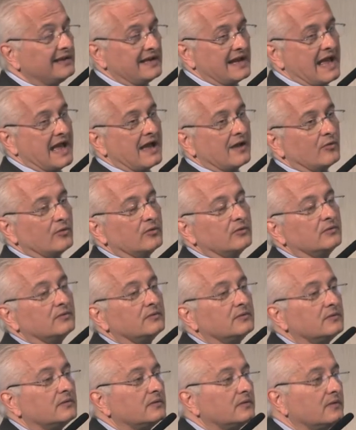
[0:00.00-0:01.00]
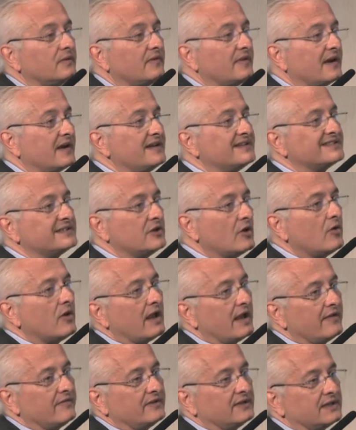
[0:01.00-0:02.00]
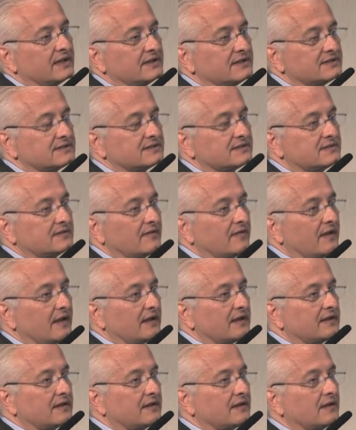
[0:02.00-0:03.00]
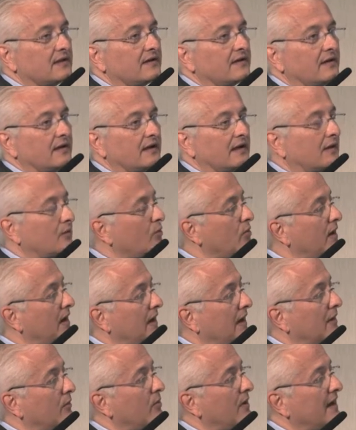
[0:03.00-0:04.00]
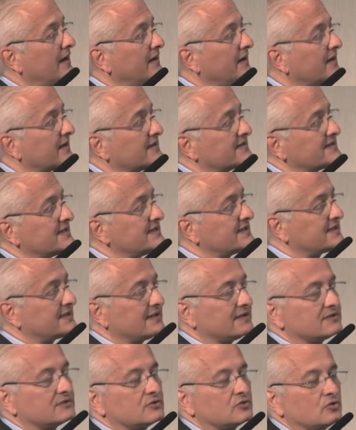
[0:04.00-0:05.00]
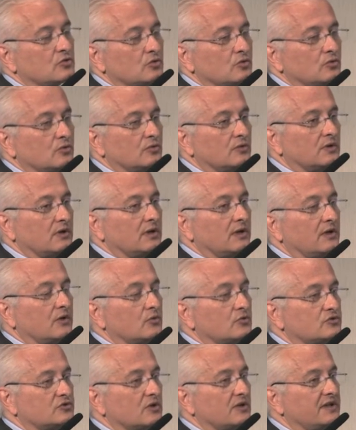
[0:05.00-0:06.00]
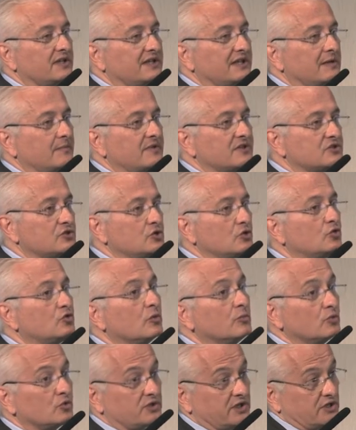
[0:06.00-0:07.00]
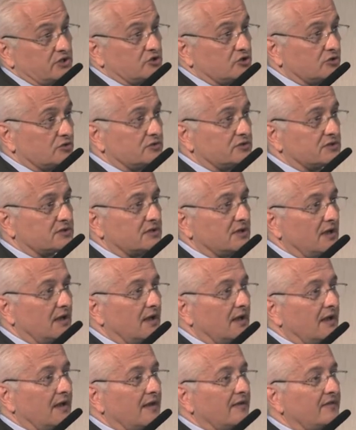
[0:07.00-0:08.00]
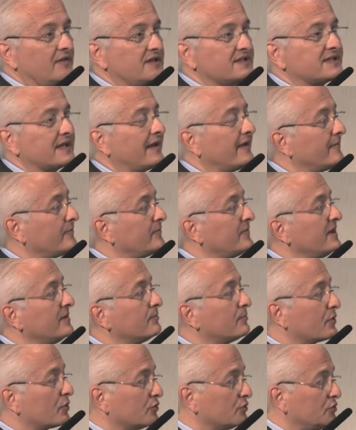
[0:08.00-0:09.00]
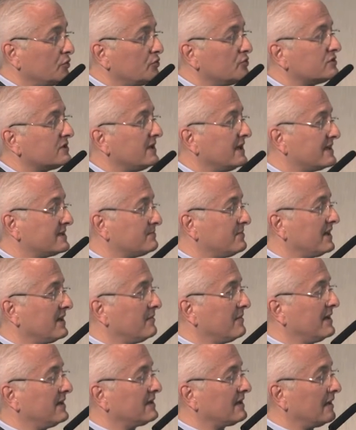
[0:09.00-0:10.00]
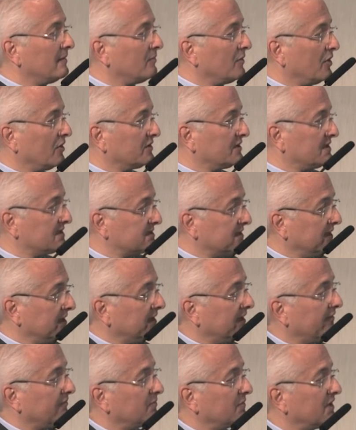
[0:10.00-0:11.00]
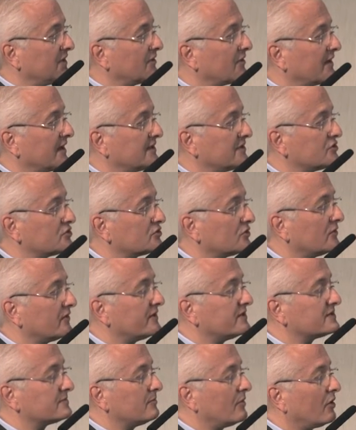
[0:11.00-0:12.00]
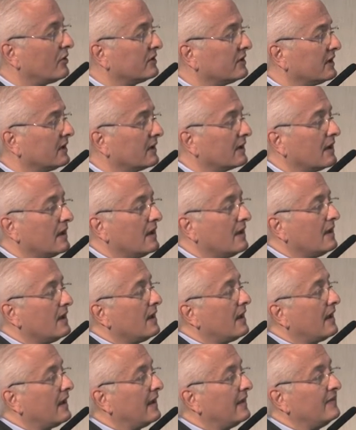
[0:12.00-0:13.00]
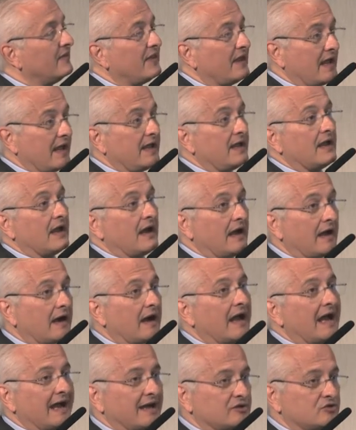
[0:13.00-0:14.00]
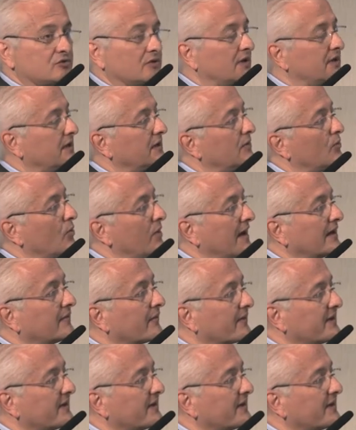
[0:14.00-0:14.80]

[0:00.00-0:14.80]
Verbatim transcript: now, there is no evidence that uh, acquiring resistance to uh, ruxolitinib is due to mutations. These have been produced in experimental models and have been already shown this morning, and they are actually one